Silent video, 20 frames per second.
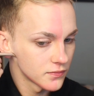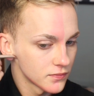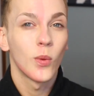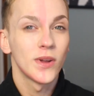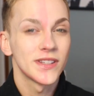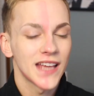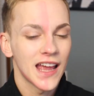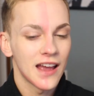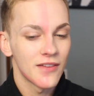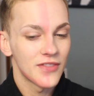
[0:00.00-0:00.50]

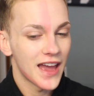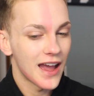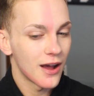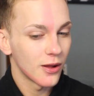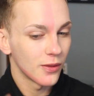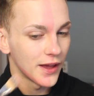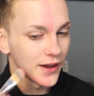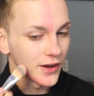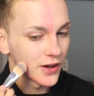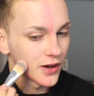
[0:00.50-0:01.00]
Once I have the
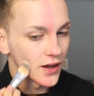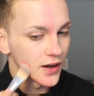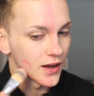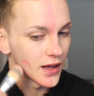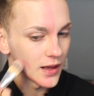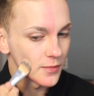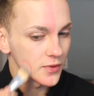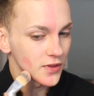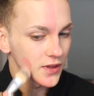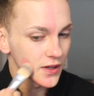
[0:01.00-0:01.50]
outline on,
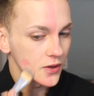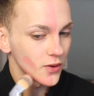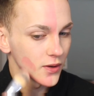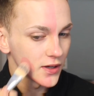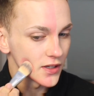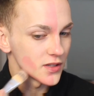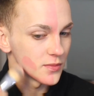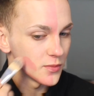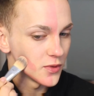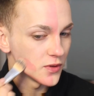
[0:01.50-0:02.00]
I'm then
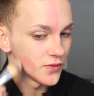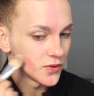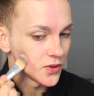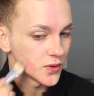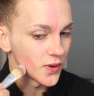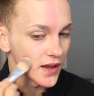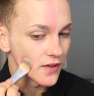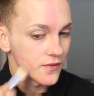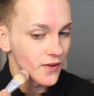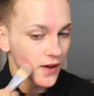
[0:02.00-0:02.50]
going to move
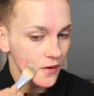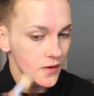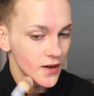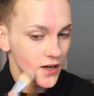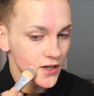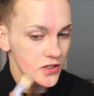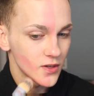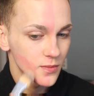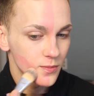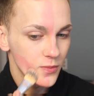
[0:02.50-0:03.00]
to a
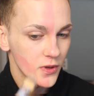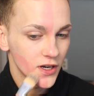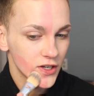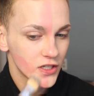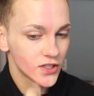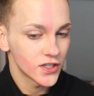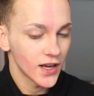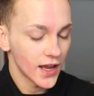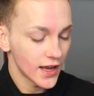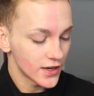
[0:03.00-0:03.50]
foundation
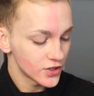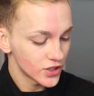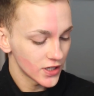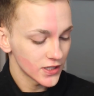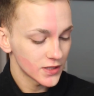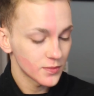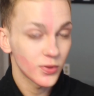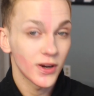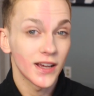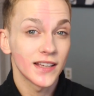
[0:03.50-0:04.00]
brush and
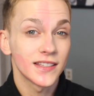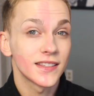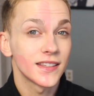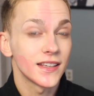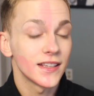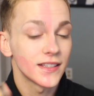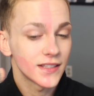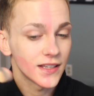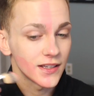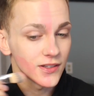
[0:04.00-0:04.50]
just press
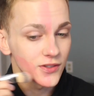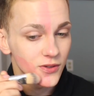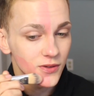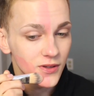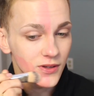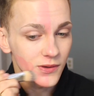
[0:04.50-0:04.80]
this into